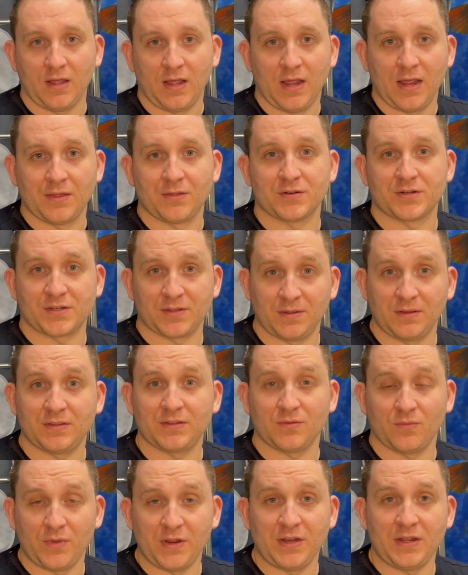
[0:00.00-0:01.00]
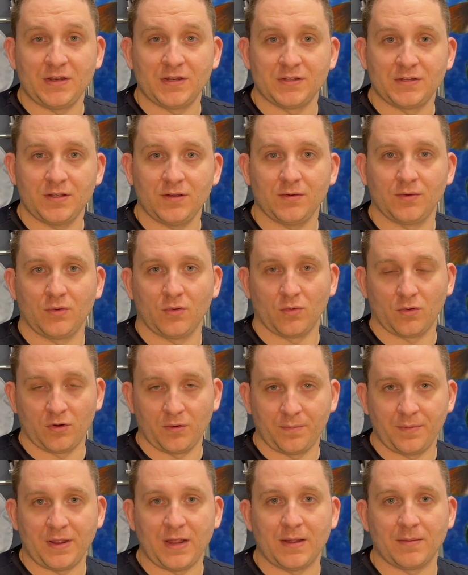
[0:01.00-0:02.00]
And there's things that we need to do in order
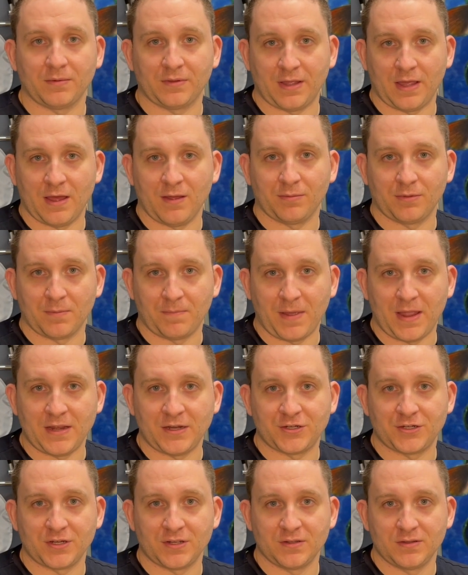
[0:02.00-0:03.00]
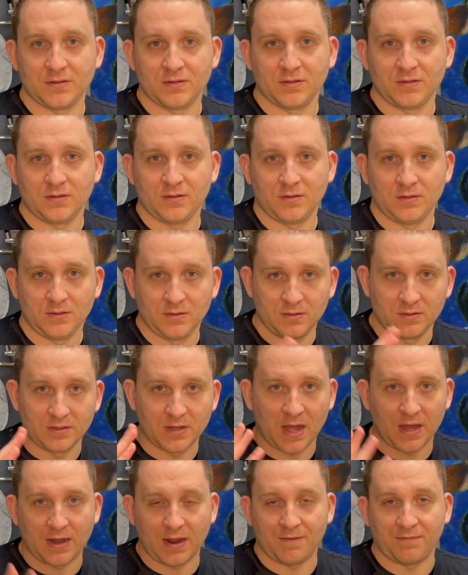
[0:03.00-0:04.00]
to be able to help the patient
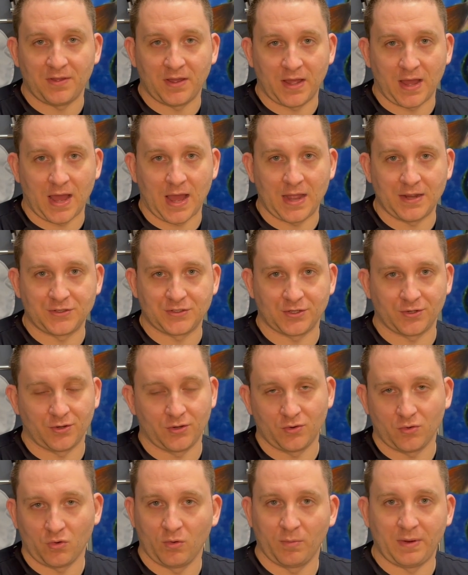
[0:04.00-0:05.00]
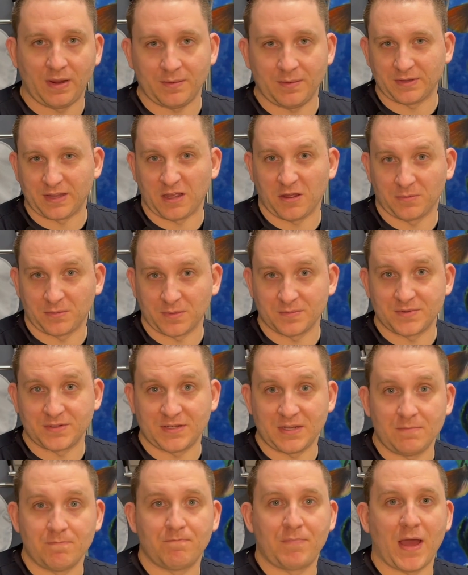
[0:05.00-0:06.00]
not have that eye turn or be help them
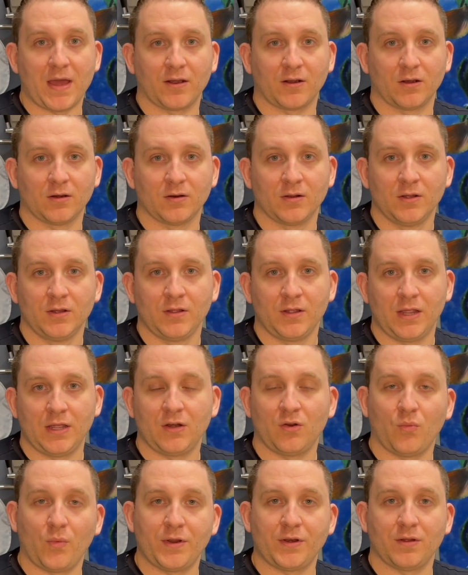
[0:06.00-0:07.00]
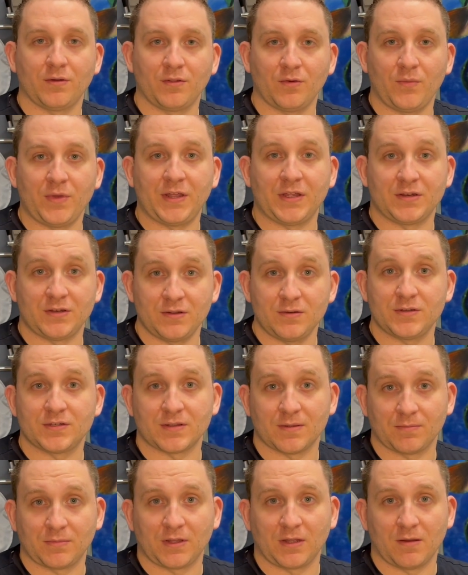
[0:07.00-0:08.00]
see better in a window that we can do
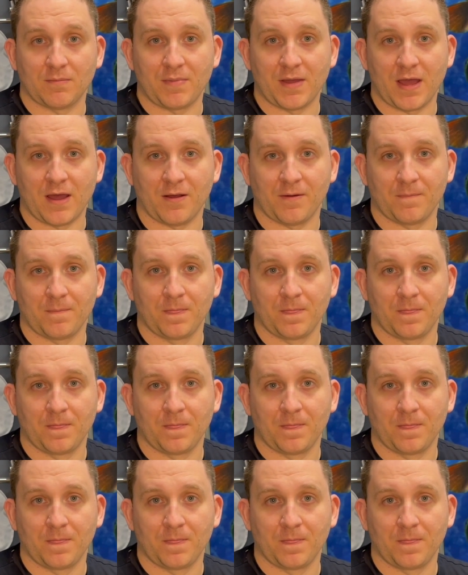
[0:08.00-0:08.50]
something about.